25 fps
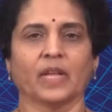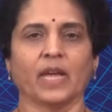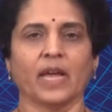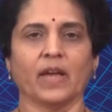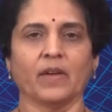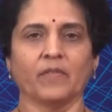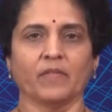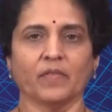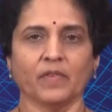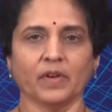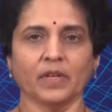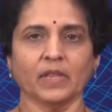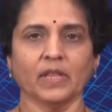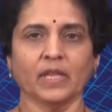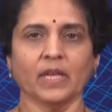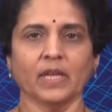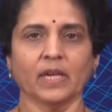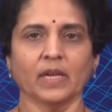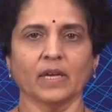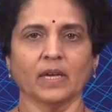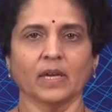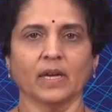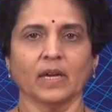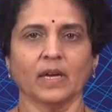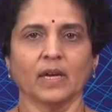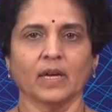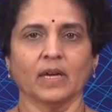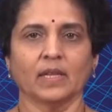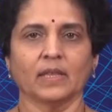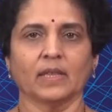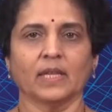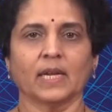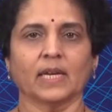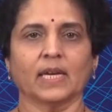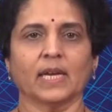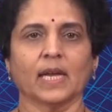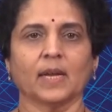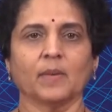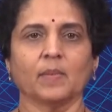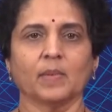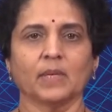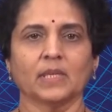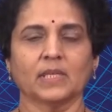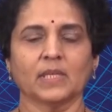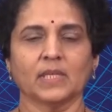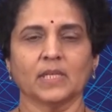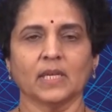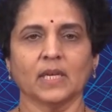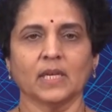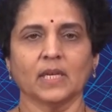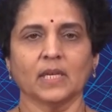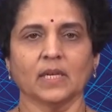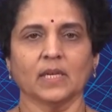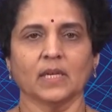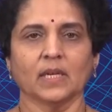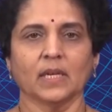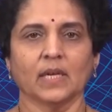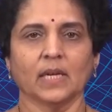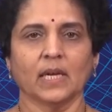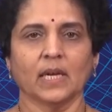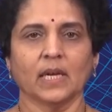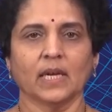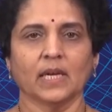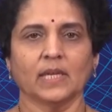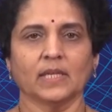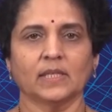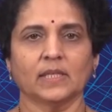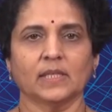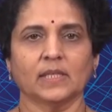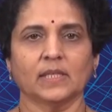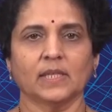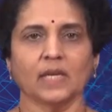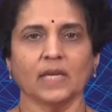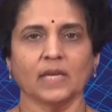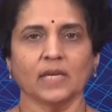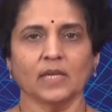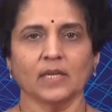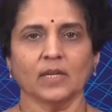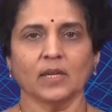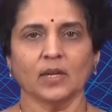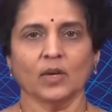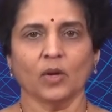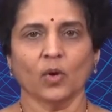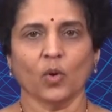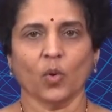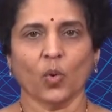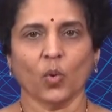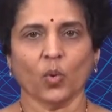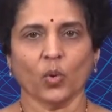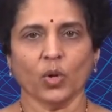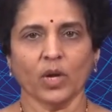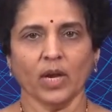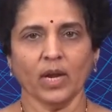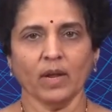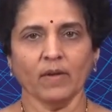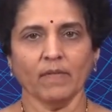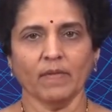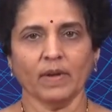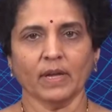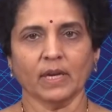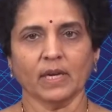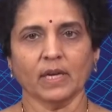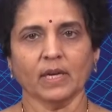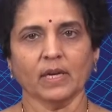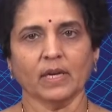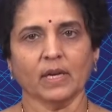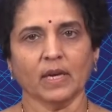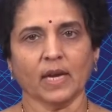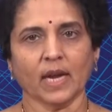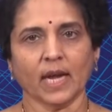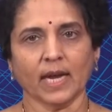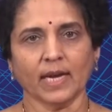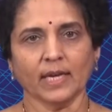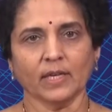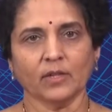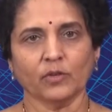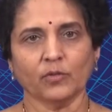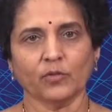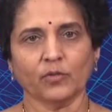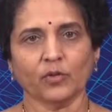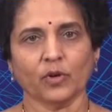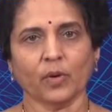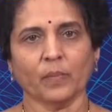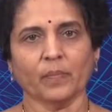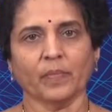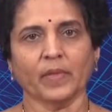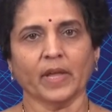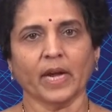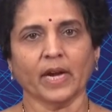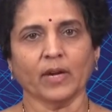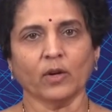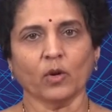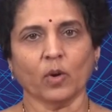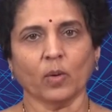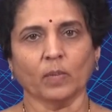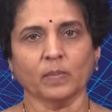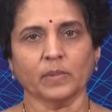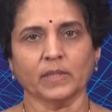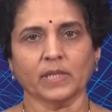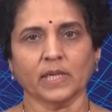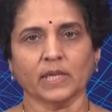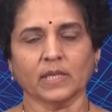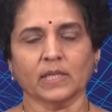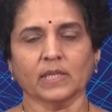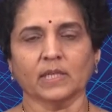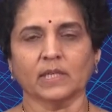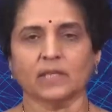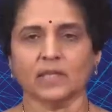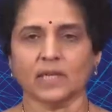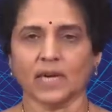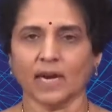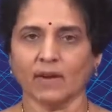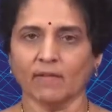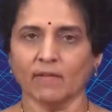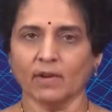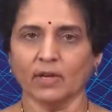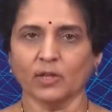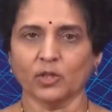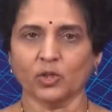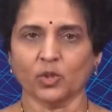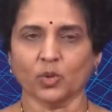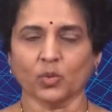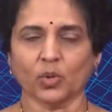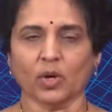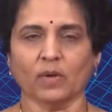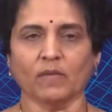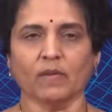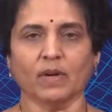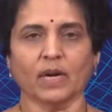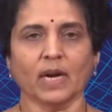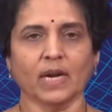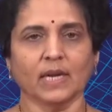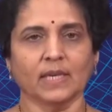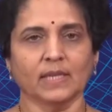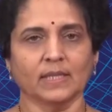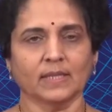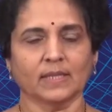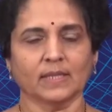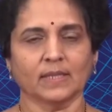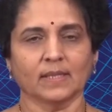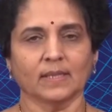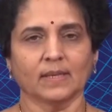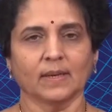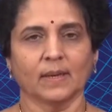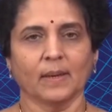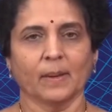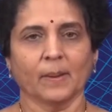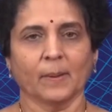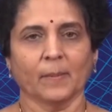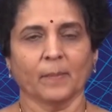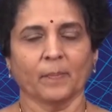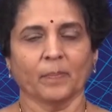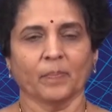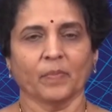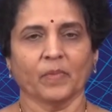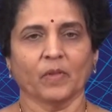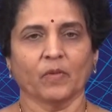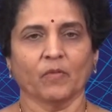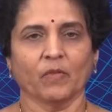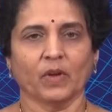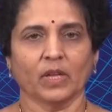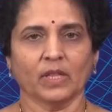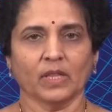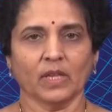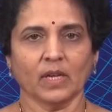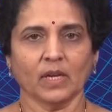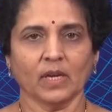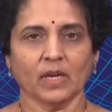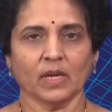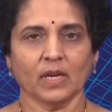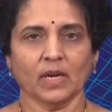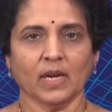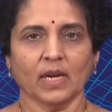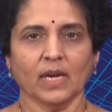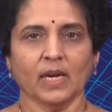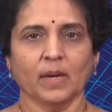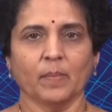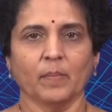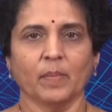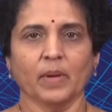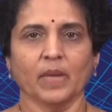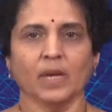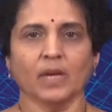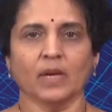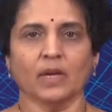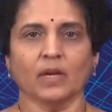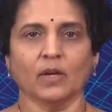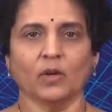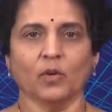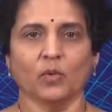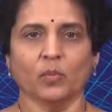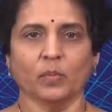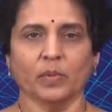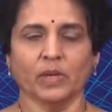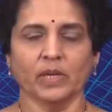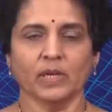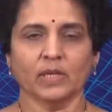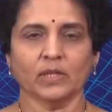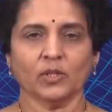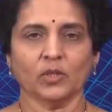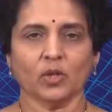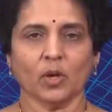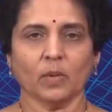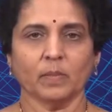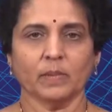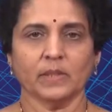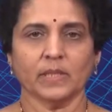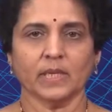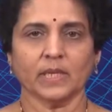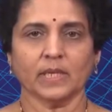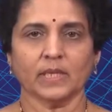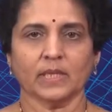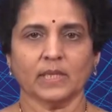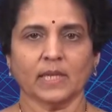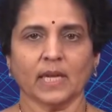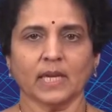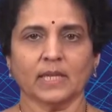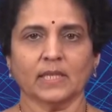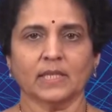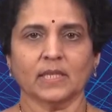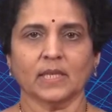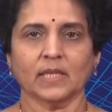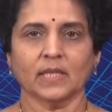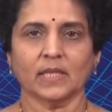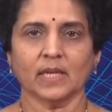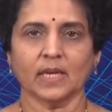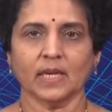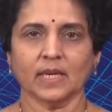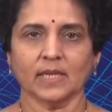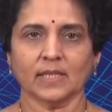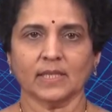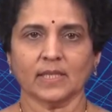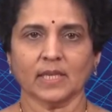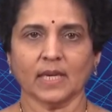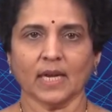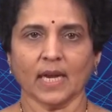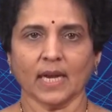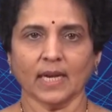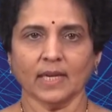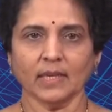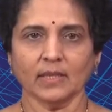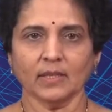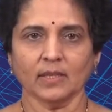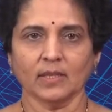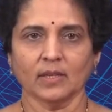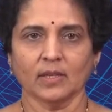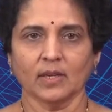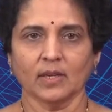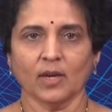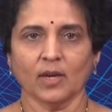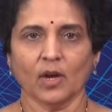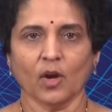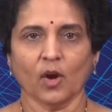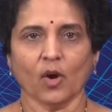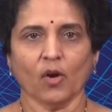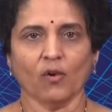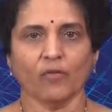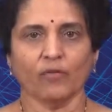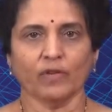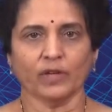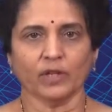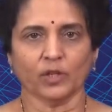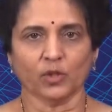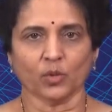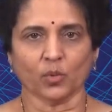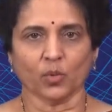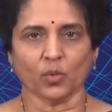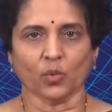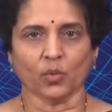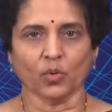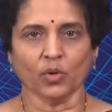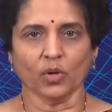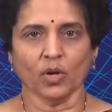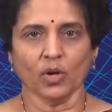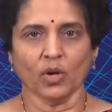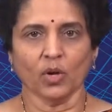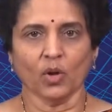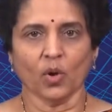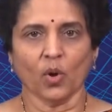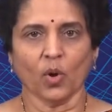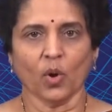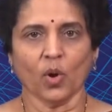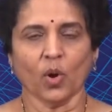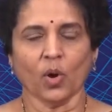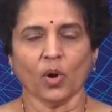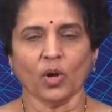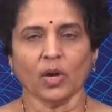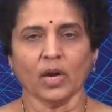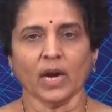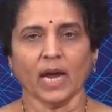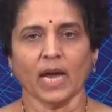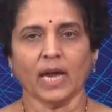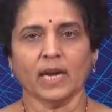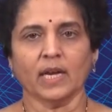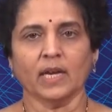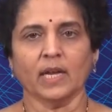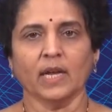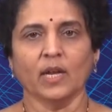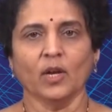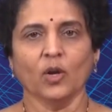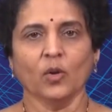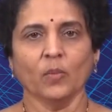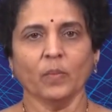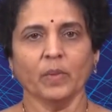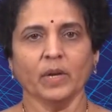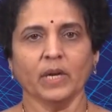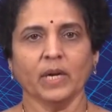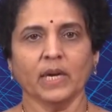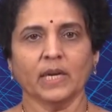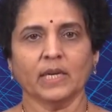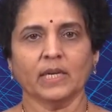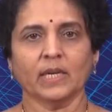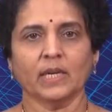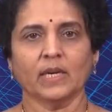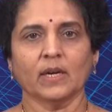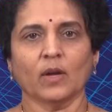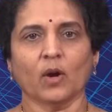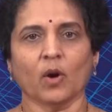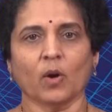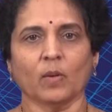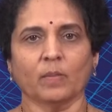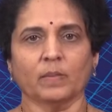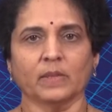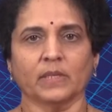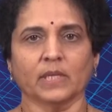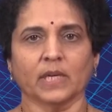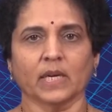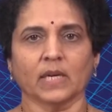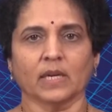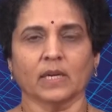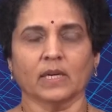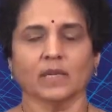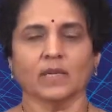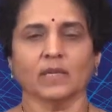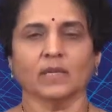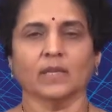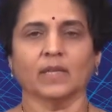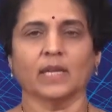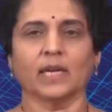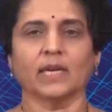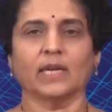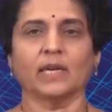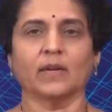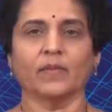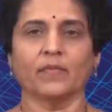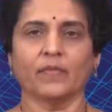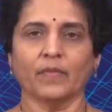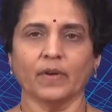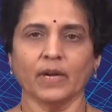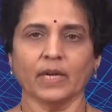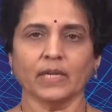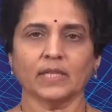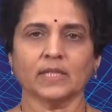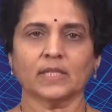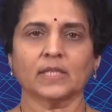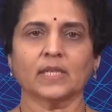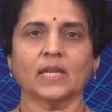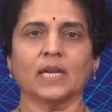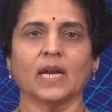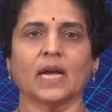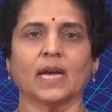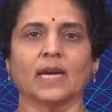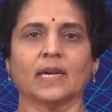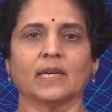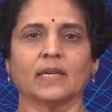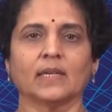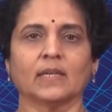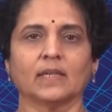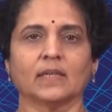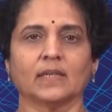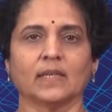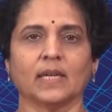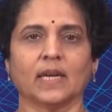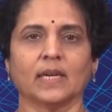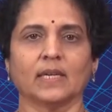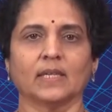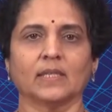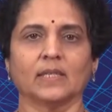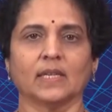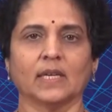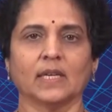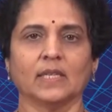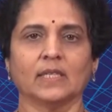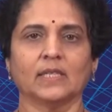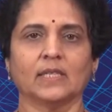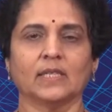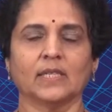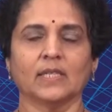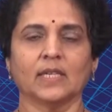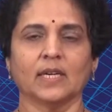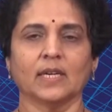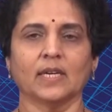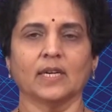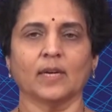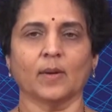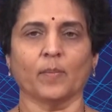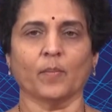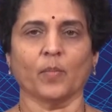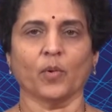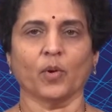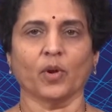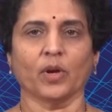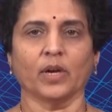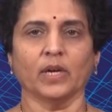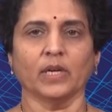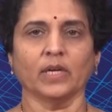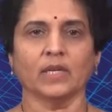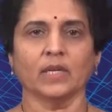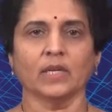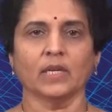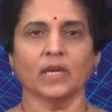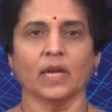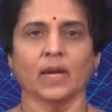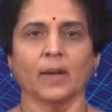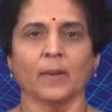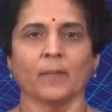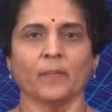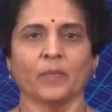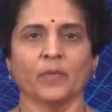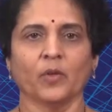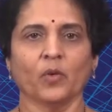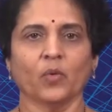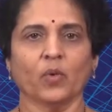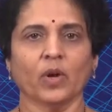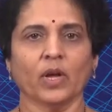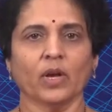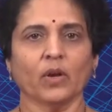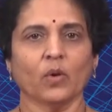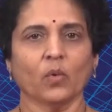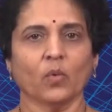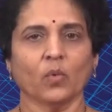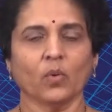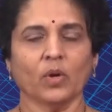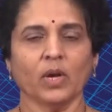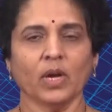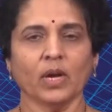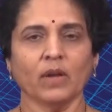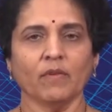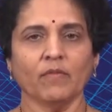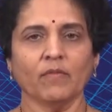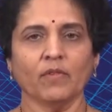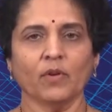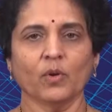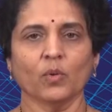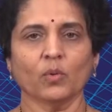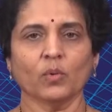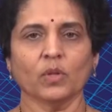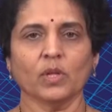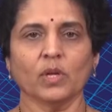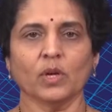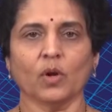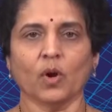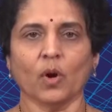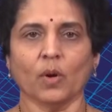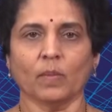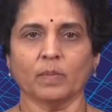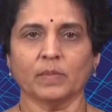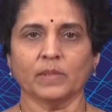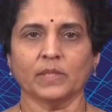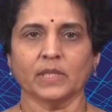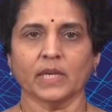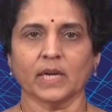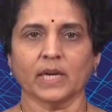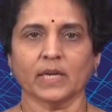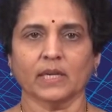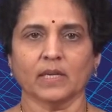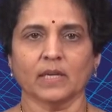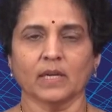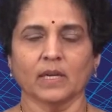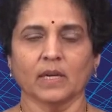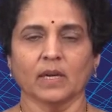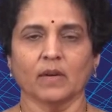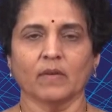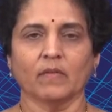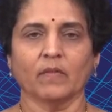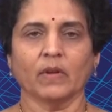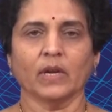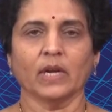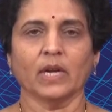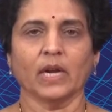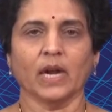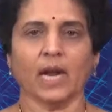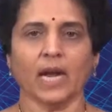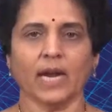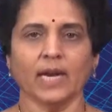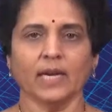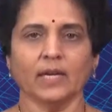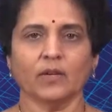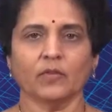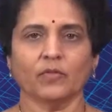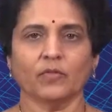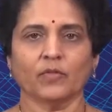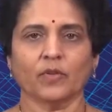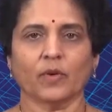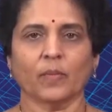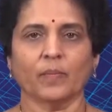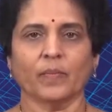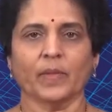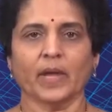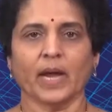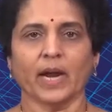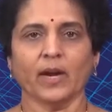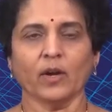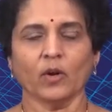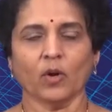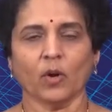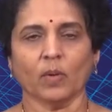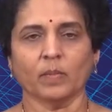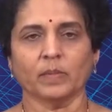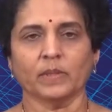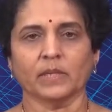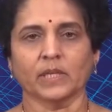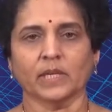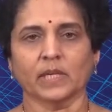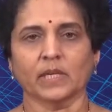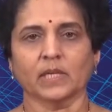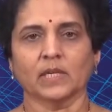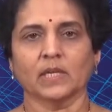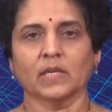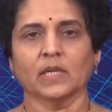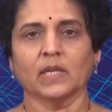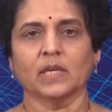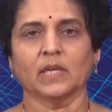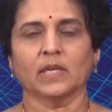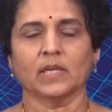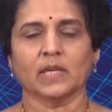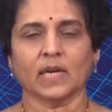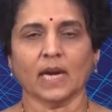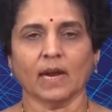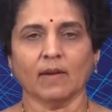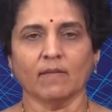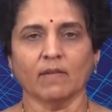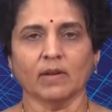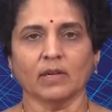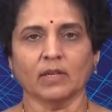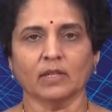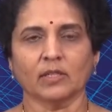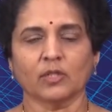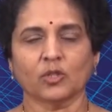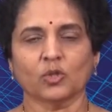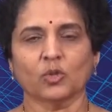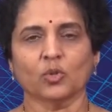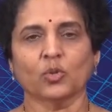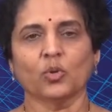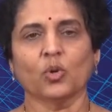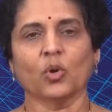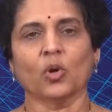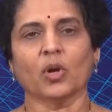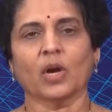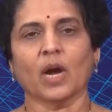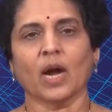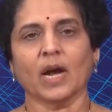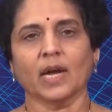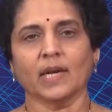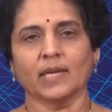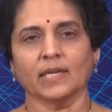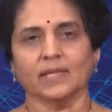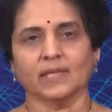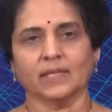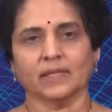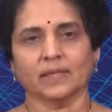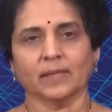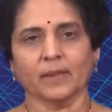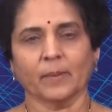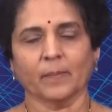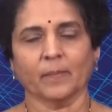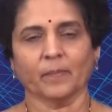Everything that can be seen is seen only when light from that object travels to our eyes, whether it be a luminous object that generates light of its own or an illuminated object that reflects the light that is incident upon it, you can only view the object when light from that object travels to your eyes.